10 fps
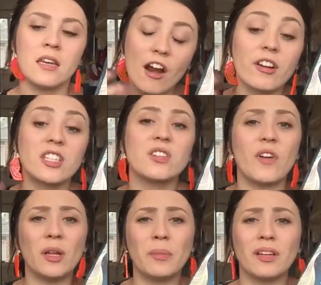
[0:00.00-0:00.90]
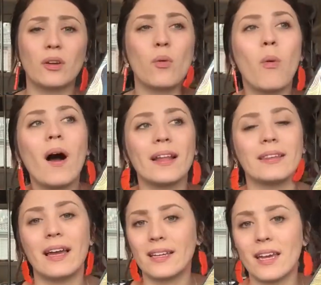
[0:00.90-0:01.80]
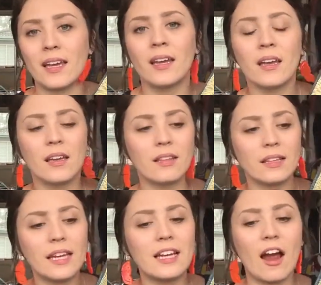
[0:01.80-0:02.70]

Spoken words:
character development quite lacking. The lead